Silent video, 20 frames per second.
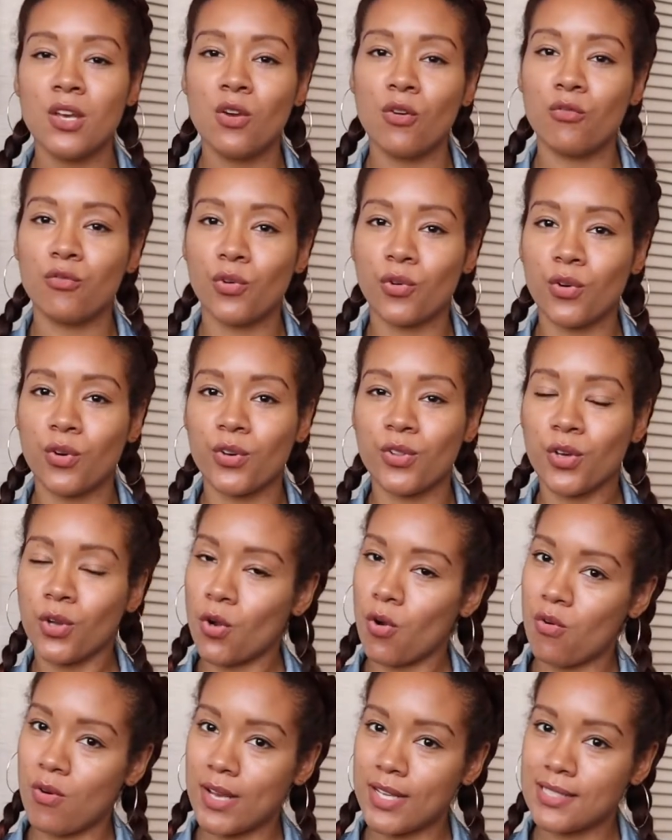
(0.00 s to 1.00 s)
for the
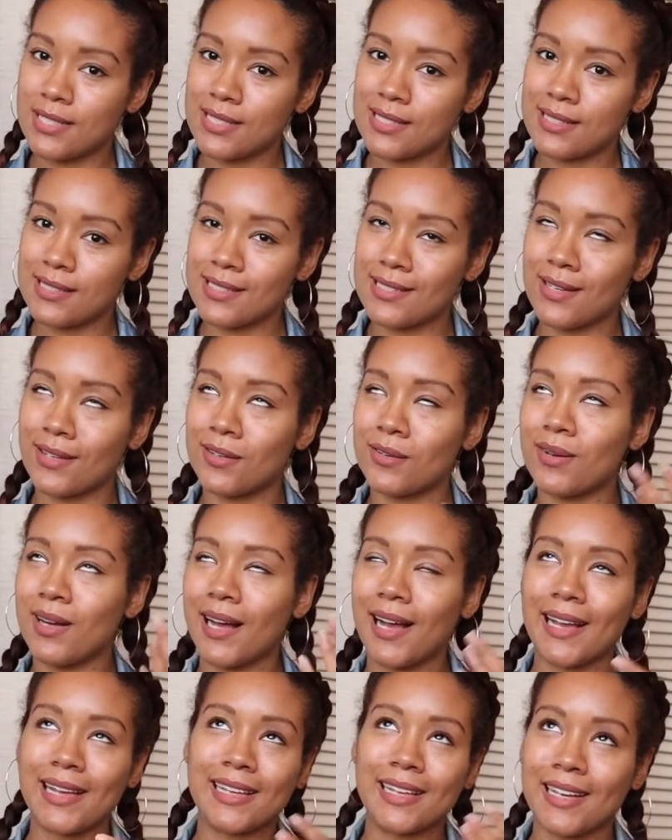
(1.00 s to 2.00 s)
coins so
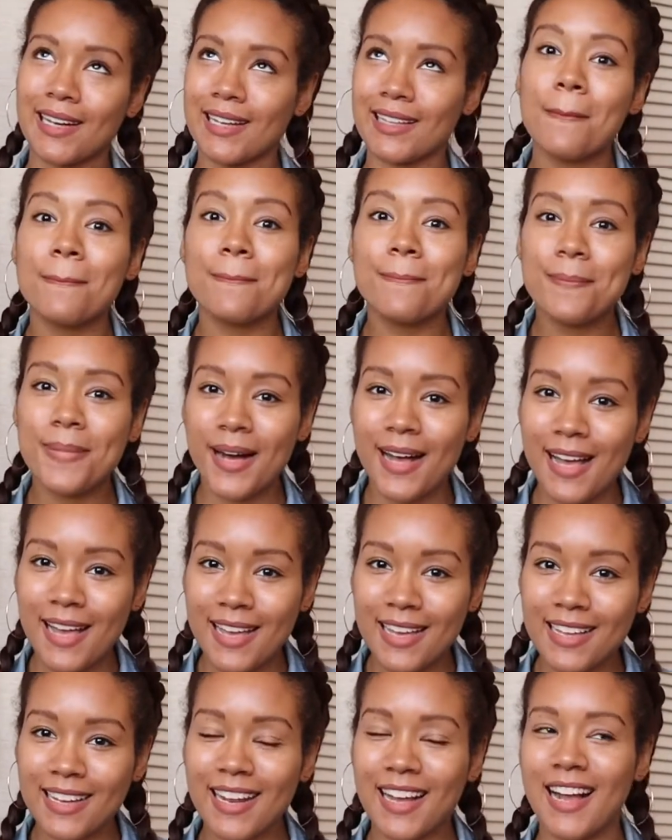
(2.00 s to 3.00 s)
i get it
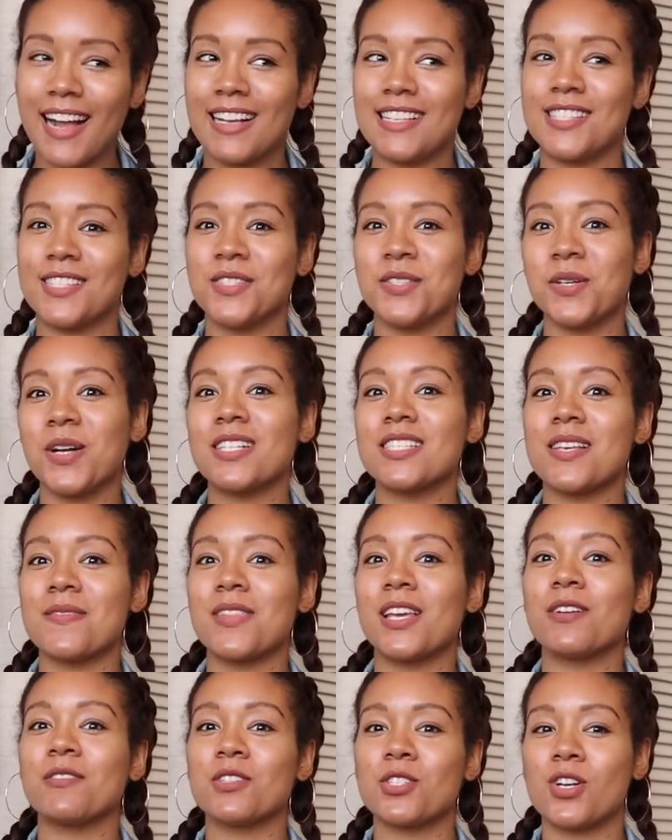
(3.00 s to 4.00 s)
but I still got
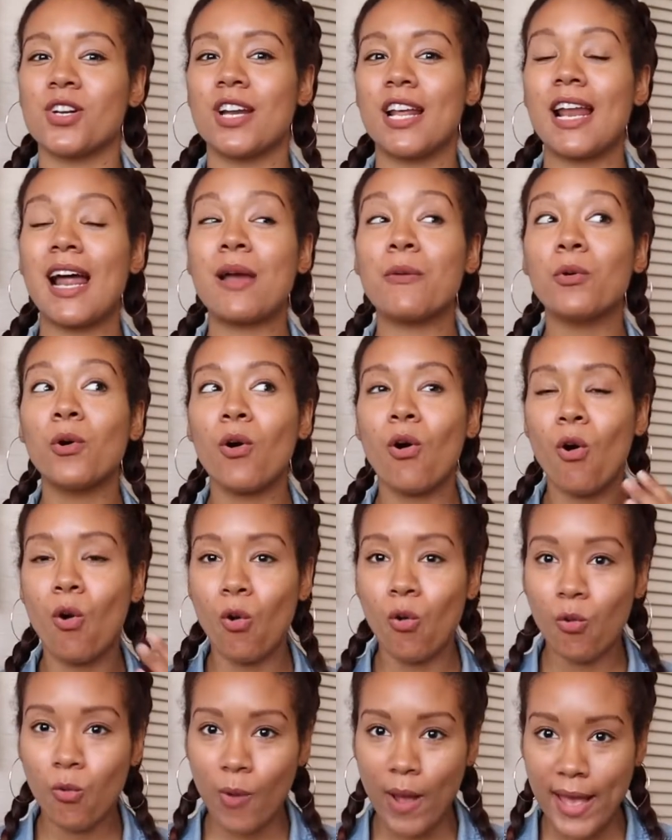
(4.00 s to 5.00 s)
something in return. And I will
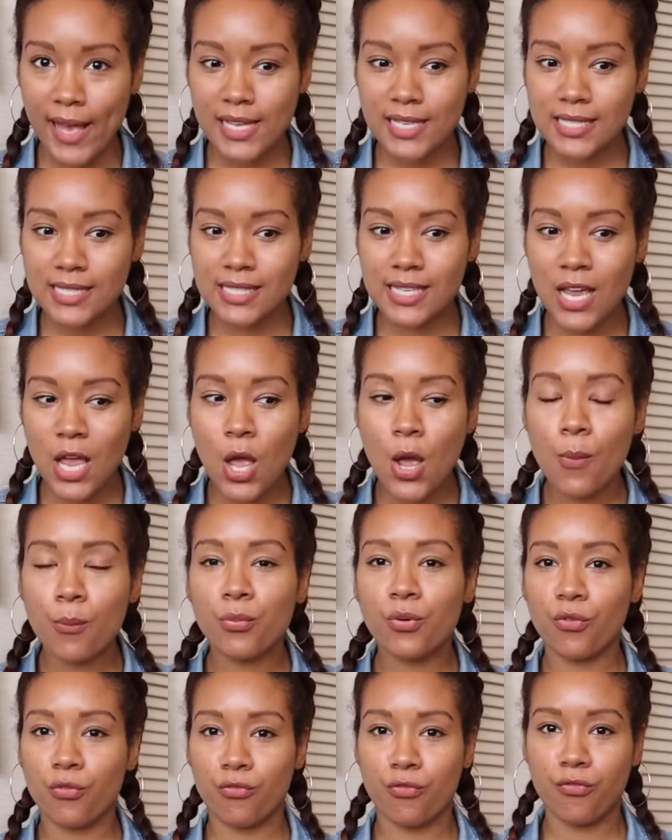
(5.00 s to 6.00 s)
always
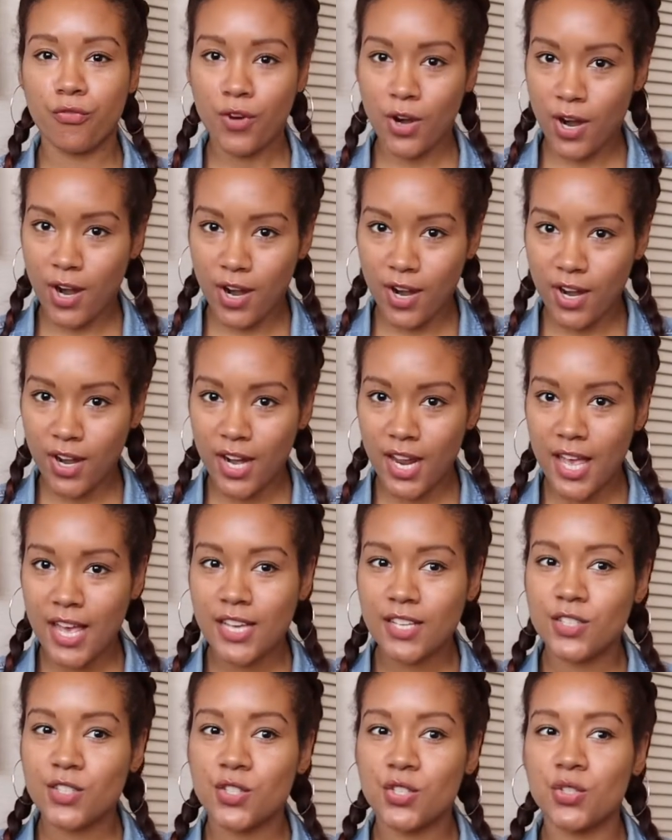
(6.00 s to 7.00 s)
prefer
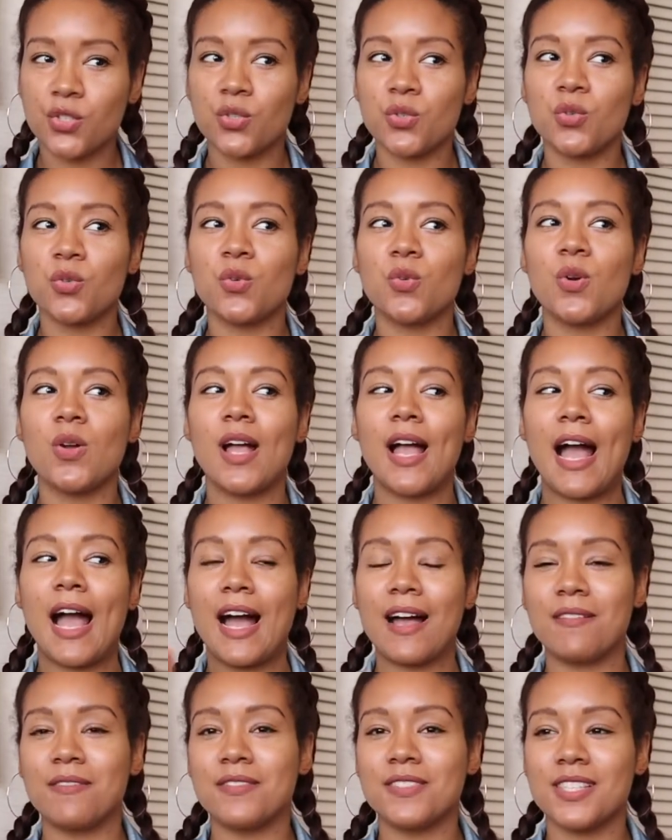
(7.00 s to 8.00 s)
to
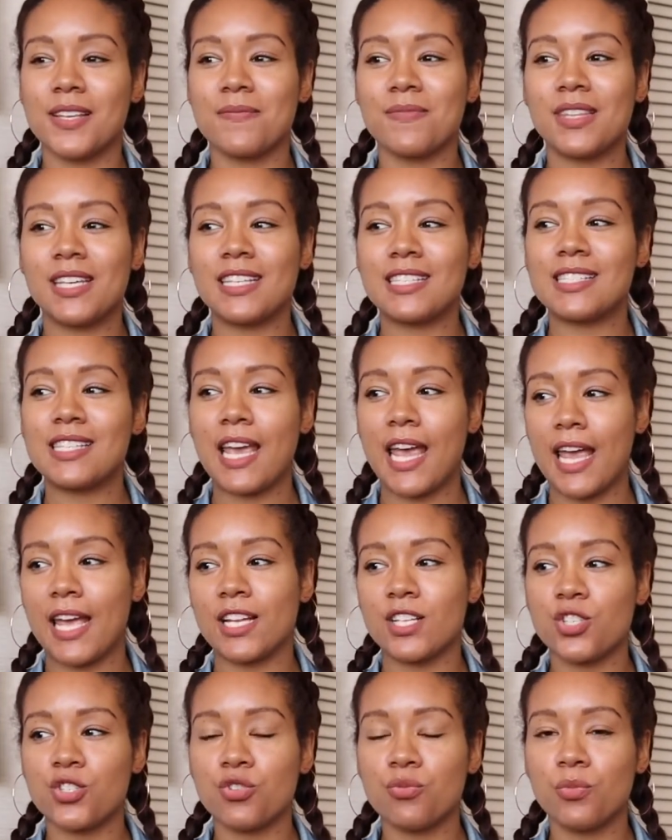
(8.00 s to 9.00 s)
have something
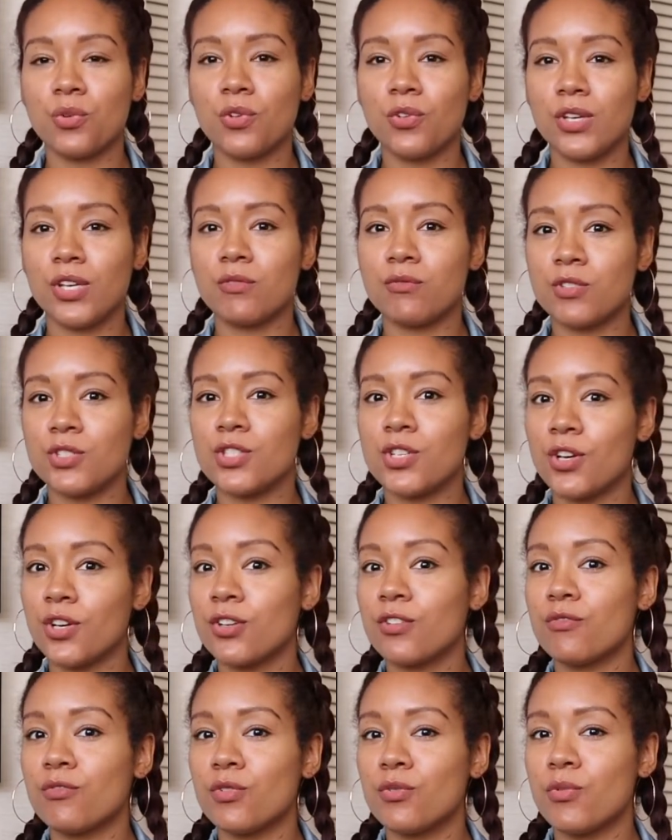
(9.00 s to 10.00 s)
tangible in
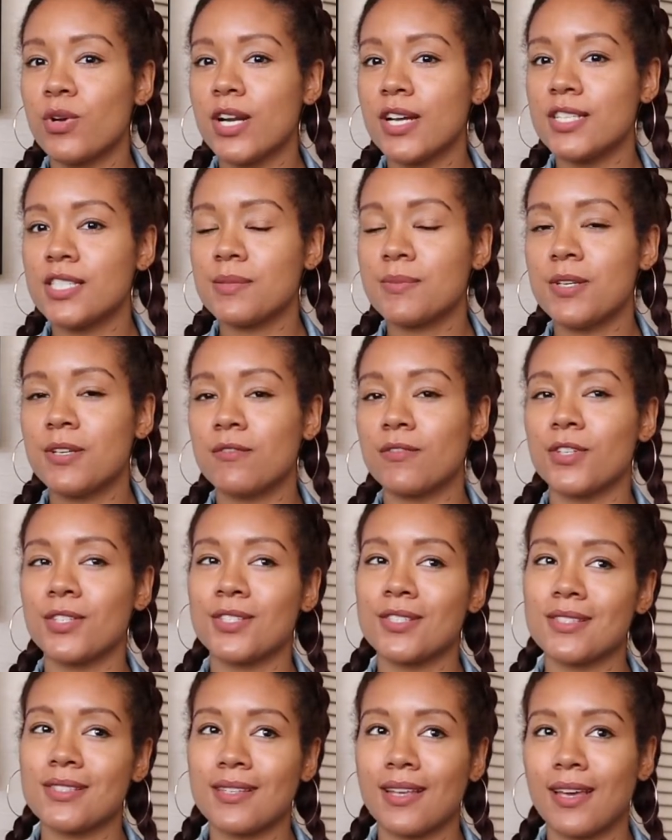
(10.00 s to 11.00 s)
return for what I spent
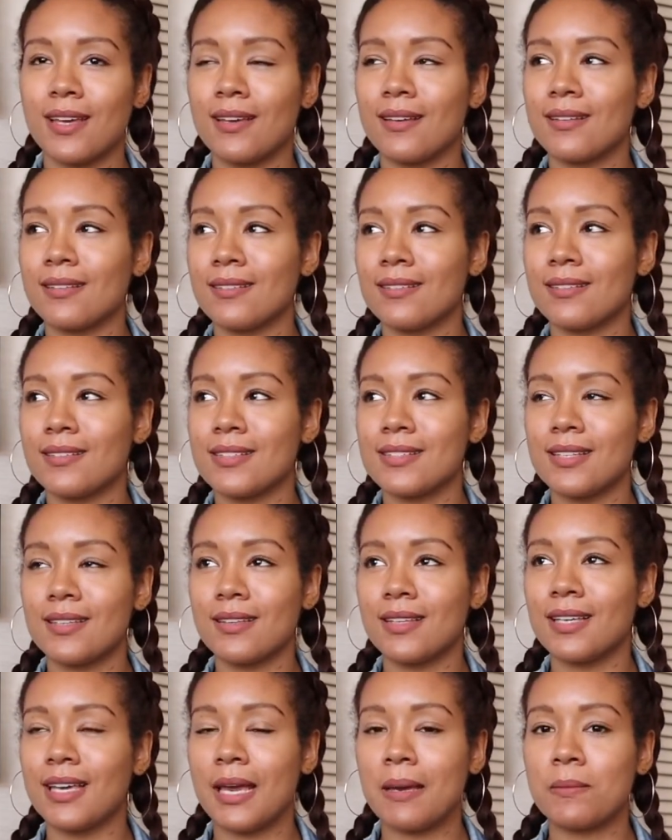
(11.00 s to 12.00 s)
versus like
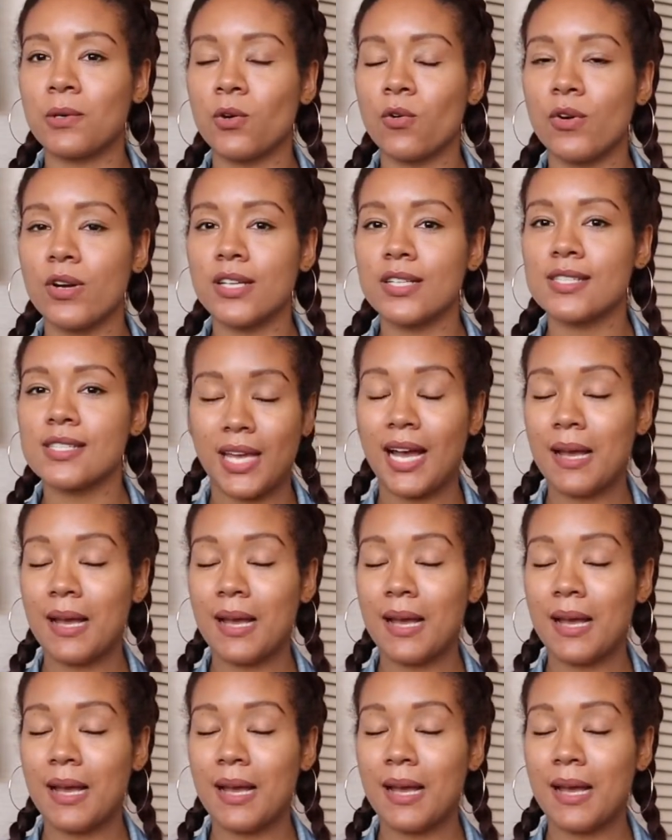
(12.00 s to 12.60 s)
silly game coins.